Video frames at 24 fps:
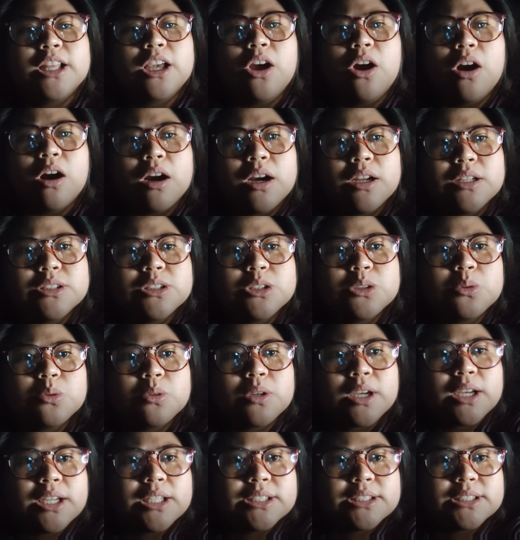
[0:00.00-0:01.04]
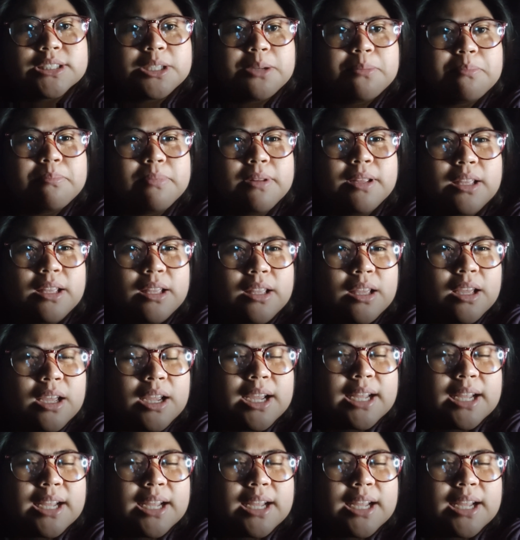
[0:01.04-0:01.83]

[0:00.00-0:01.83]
guards who can simply